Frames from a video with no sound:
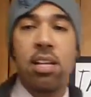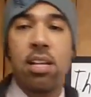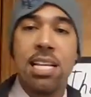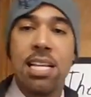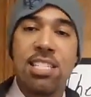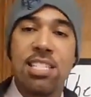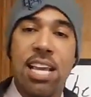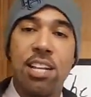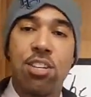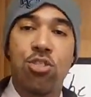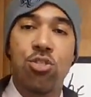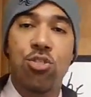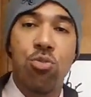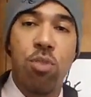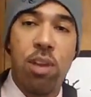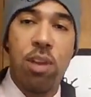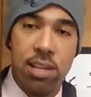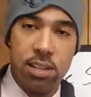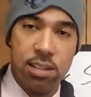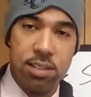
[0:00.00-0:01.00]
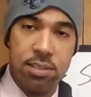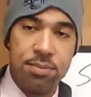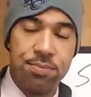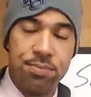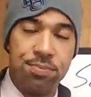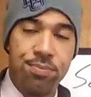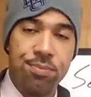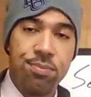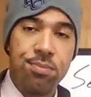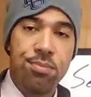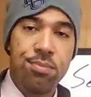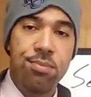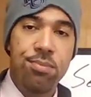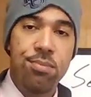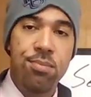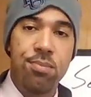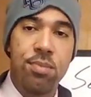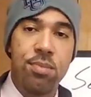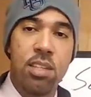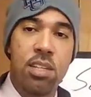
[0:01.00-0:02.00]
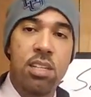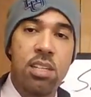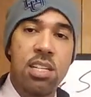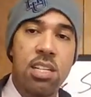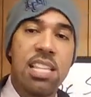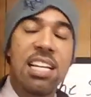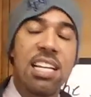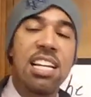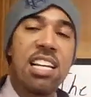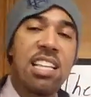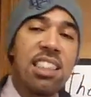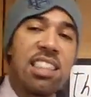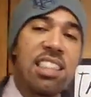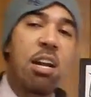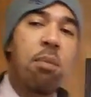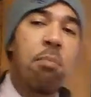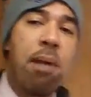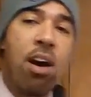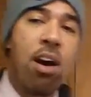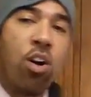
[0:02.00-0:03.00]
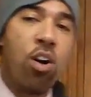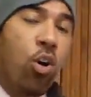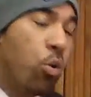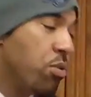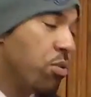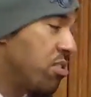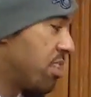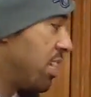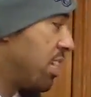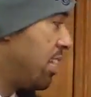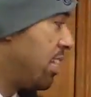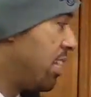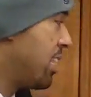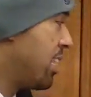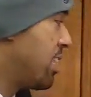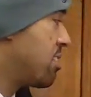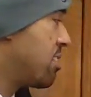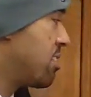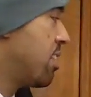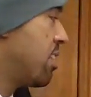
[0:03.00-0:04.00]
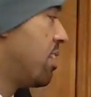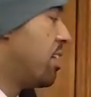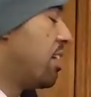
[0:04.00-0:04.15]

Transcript: Sandrika. The good thing about wholesaling is